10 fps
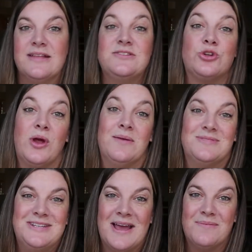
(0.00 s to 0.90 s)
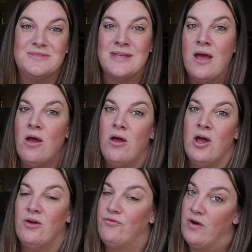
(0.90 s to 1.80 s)
Instagram DMs
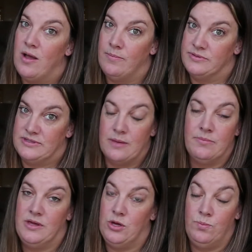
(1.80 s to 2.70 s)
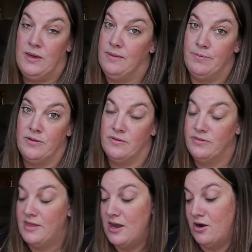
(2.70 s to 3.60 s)
from some of you
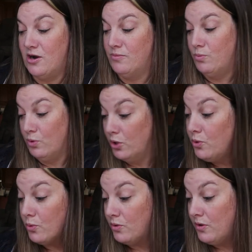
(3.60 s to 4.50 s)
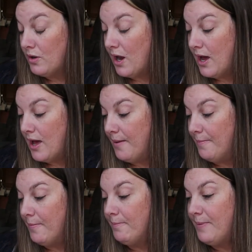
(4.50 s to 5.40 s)
people that are rude.
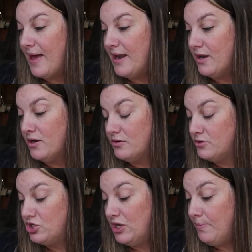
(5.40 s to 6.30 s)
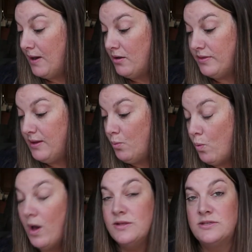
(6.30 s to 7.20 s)
Um, but she apparently
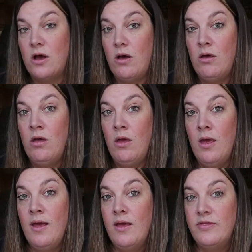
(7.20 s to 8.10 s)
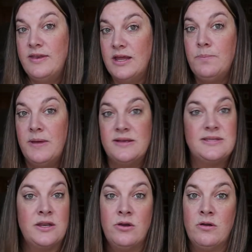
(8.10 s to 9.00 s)
wants all the dick
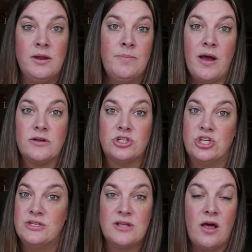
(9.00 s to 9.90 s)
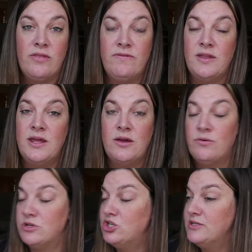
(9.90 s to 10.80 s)
pics in her inbox. She saw the
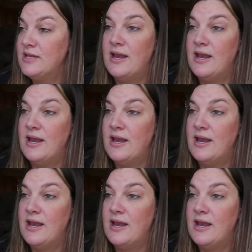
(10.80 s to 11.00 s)
video and she